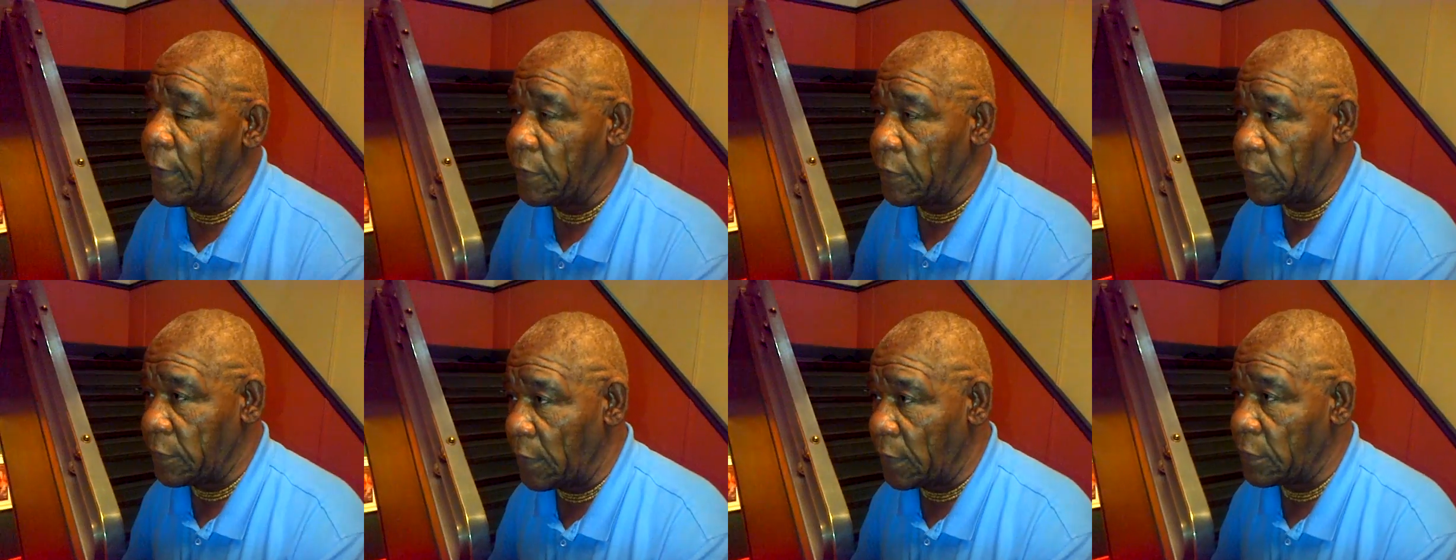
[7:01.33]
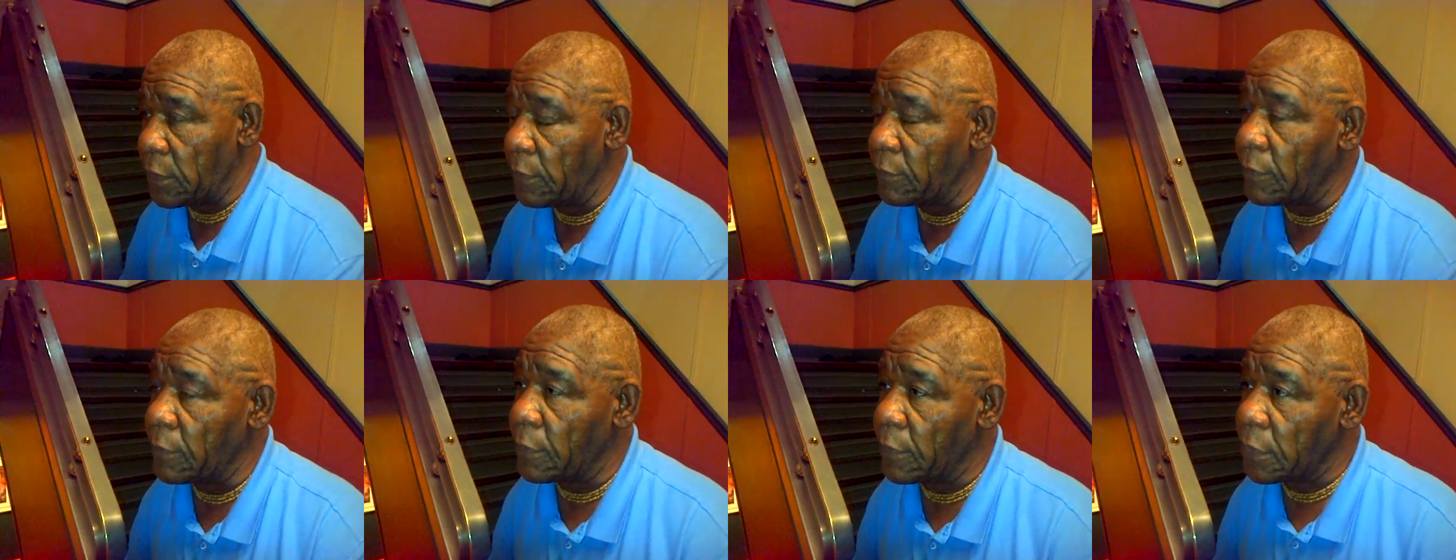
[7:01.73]
extension
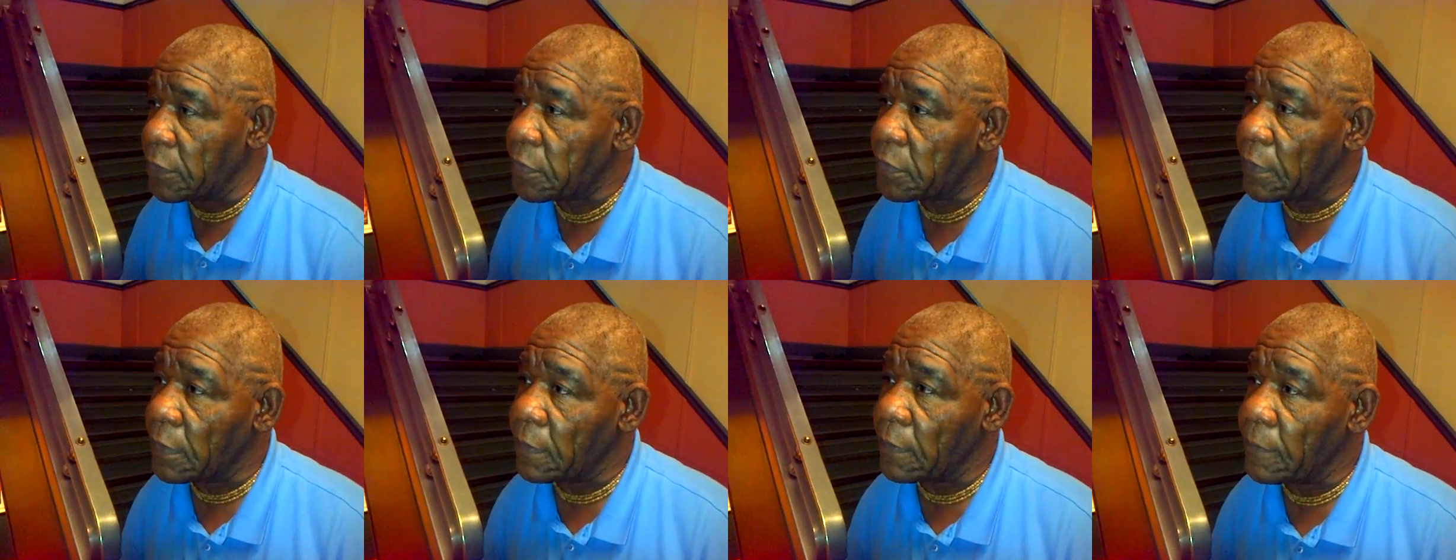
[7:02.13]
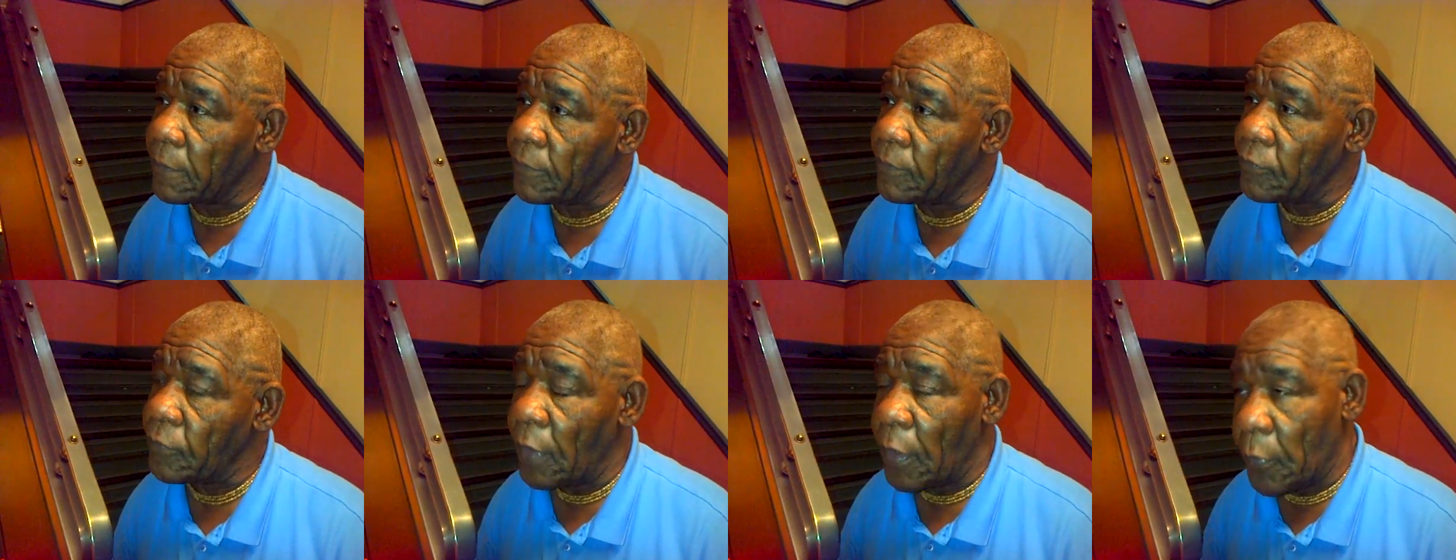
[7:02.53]
from Krishna.
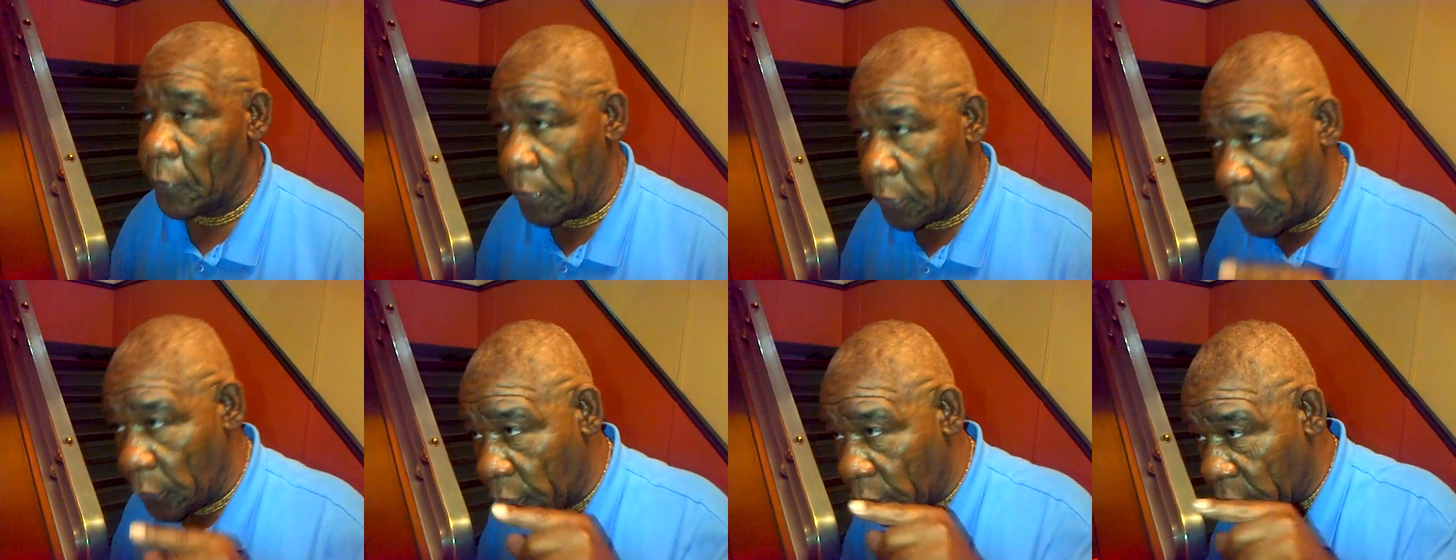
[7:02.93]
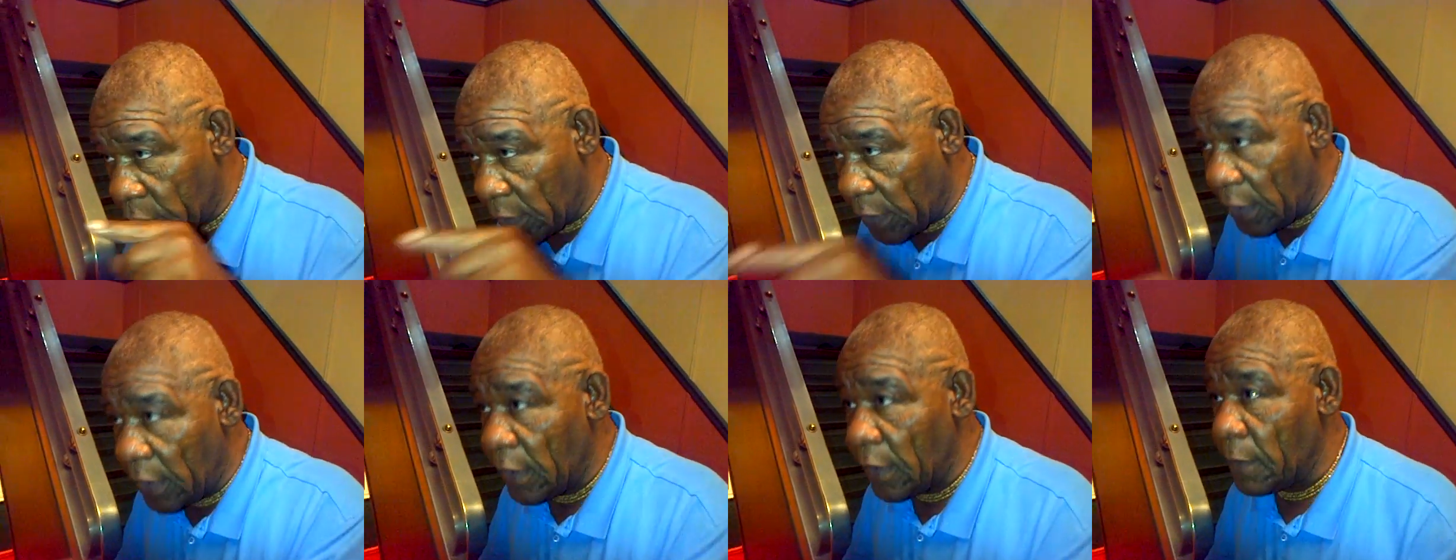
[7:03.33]
And when you
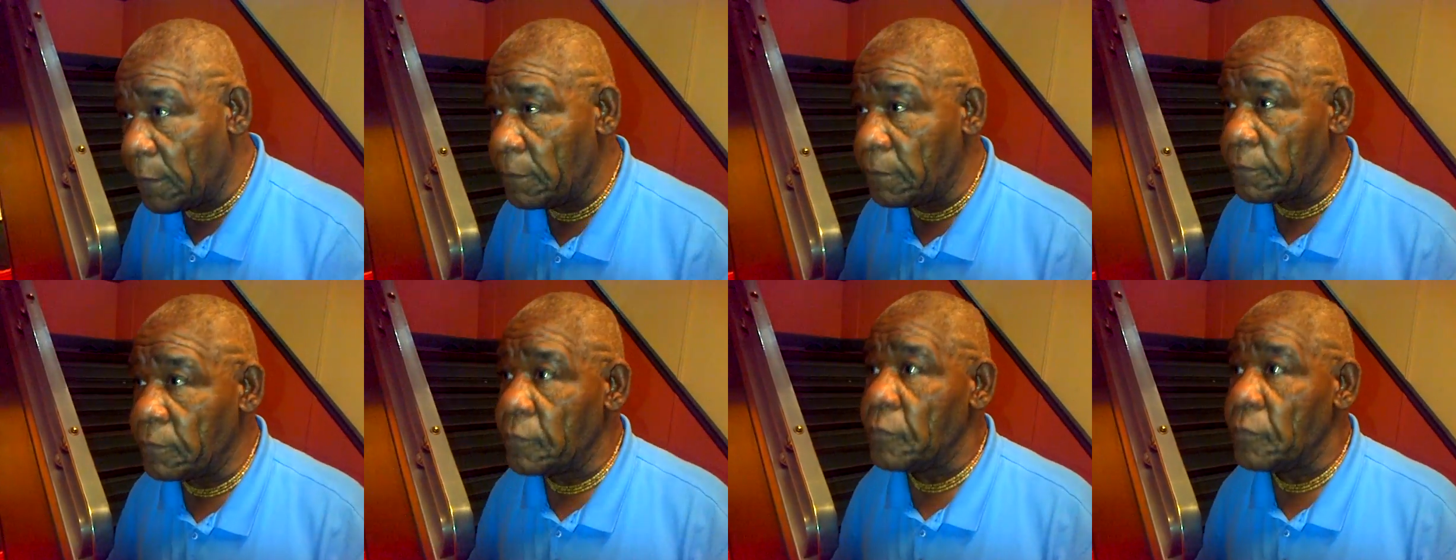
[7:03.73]
see him,